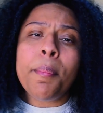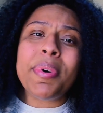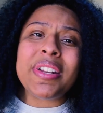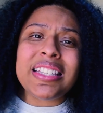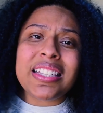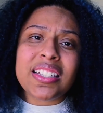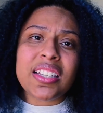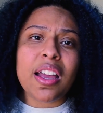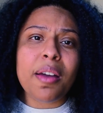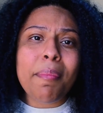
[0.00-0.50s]
But
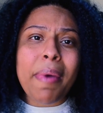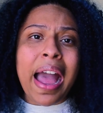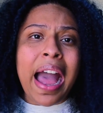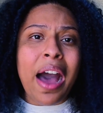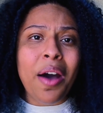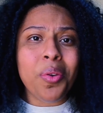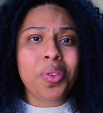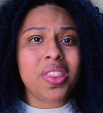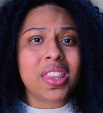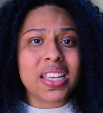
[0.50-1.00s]

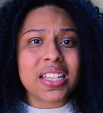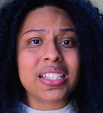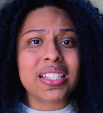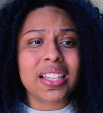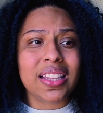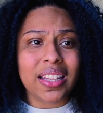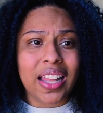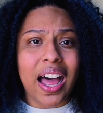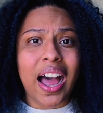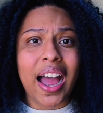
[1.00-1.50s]
somehow this
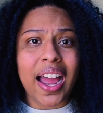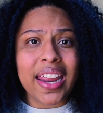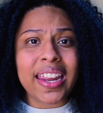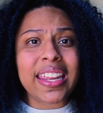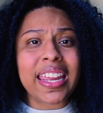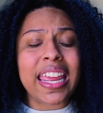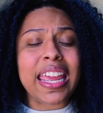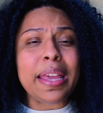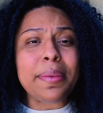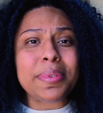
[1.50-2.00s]
lie
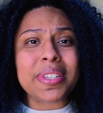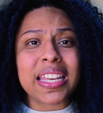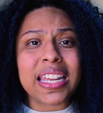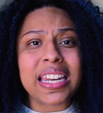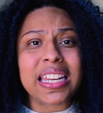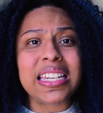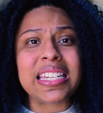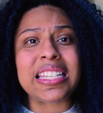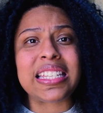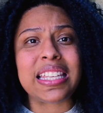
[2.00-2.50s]
keeps
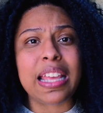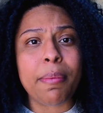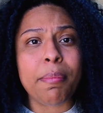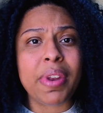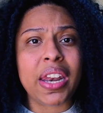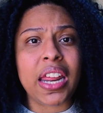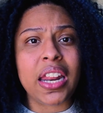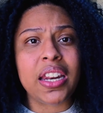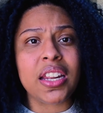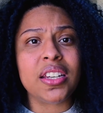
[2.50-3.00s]
getting
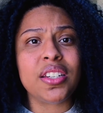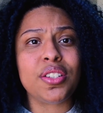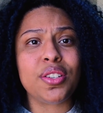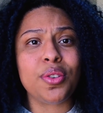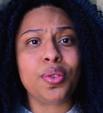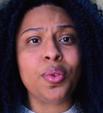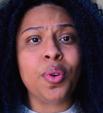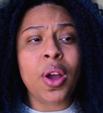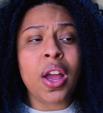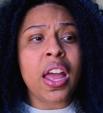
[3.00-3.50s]
disseminated
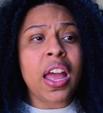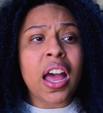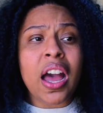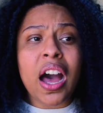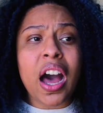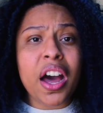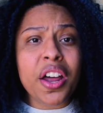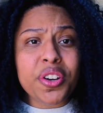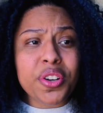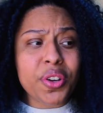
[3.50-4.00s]
to
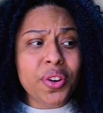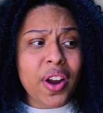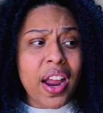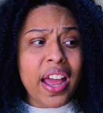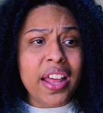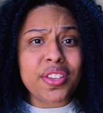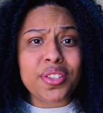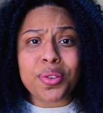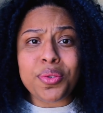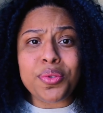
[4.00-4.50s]

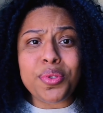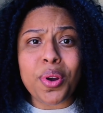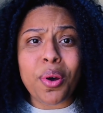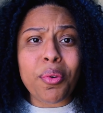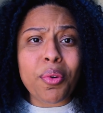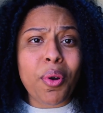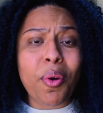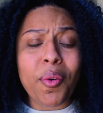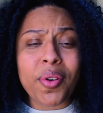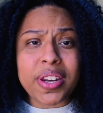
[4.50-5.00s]
undergrads who
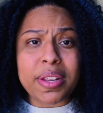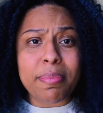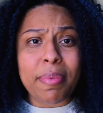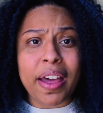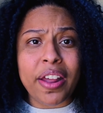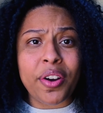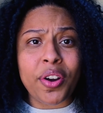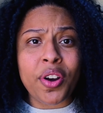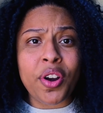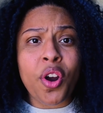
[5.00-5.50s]
don't know any
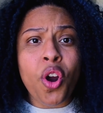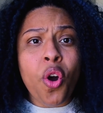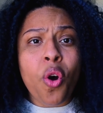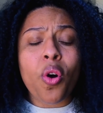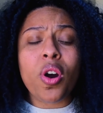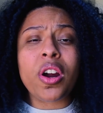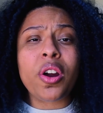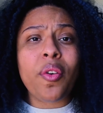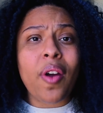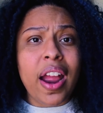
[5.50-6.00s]
better,
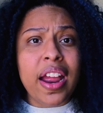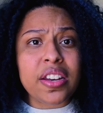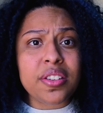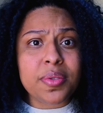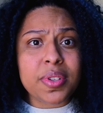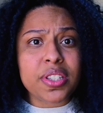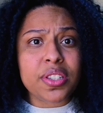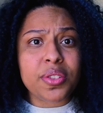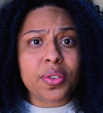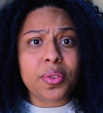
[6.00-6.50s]
or
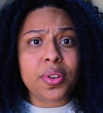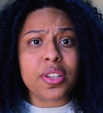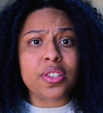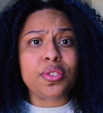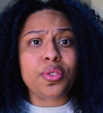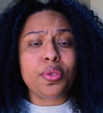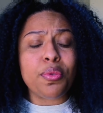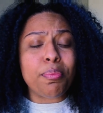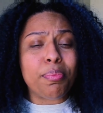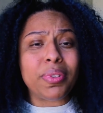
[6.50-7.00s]
graduate
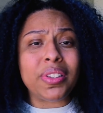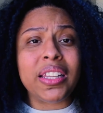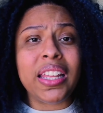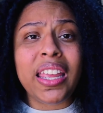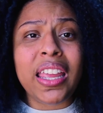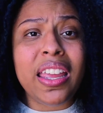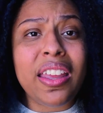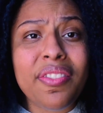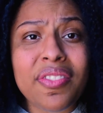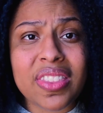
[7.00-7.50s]
students who
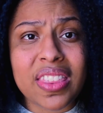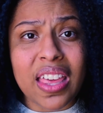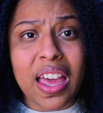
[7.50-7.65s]
believe